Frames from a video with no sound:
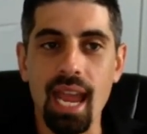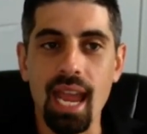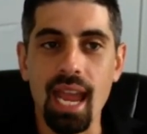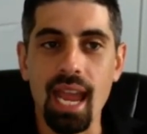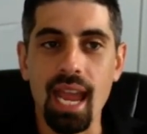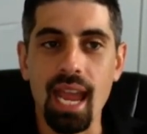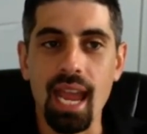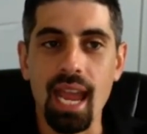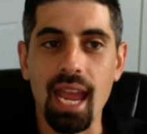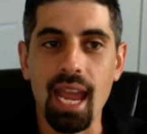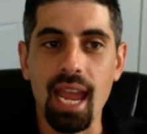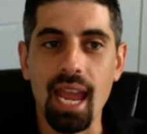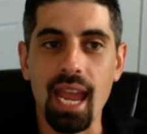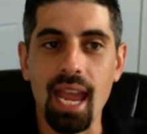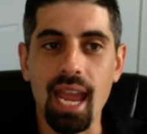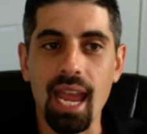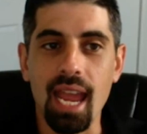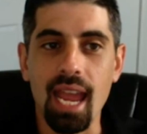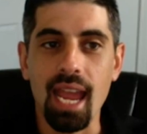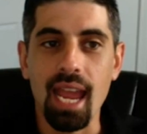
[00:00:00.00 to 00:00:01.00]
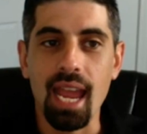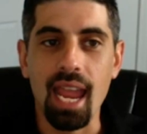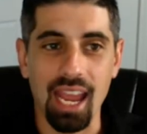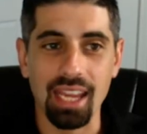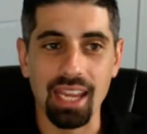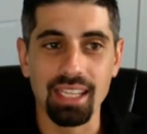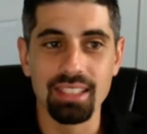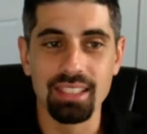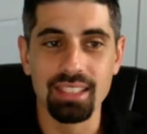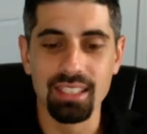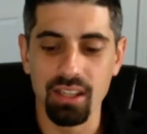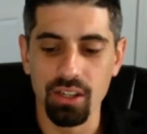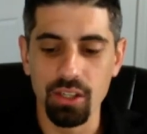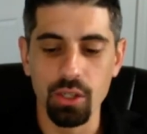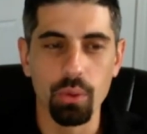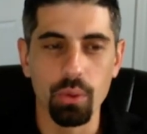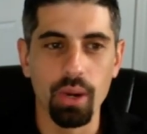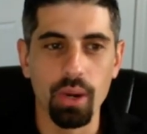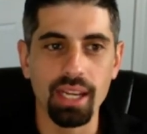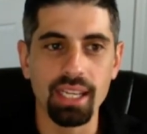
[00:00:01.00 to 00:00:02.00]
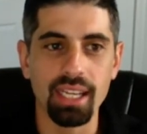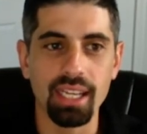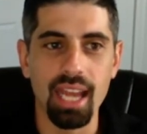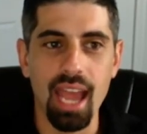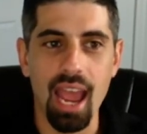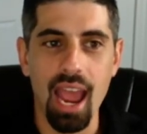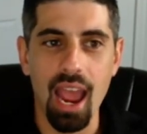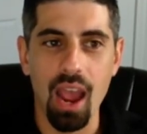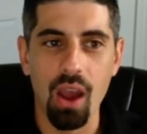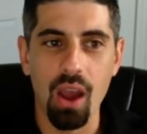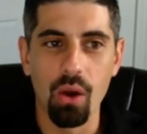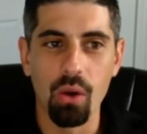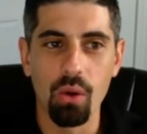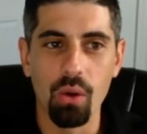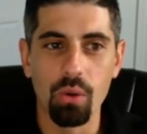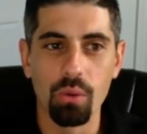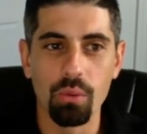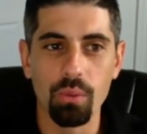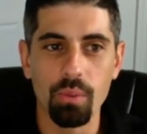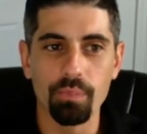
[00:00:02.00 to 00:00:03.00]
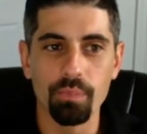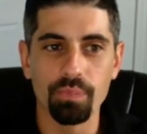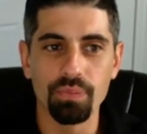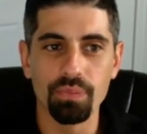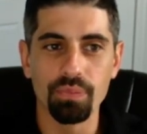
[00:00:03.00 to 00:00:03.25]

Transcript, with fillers: and I can tell you right now,